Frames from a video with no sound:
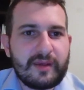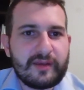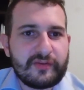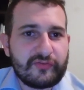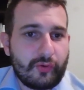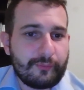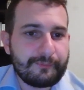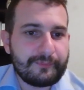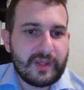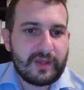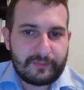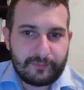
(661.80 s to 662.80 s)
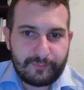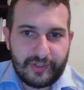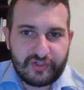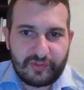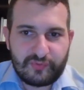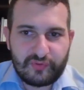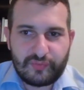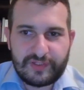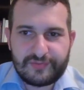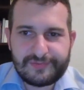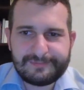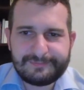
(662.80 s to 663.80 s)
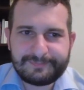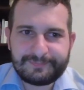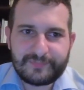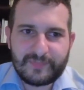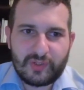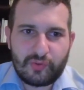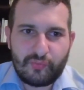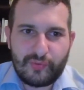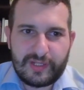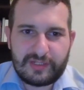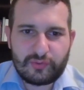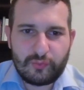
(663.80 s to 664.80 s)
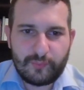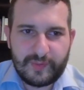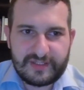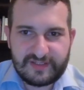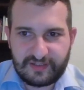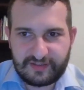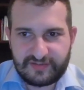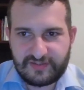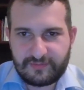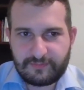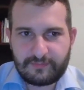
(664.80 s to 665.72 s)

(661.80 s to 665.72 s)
So bishop to e2, queen to b6.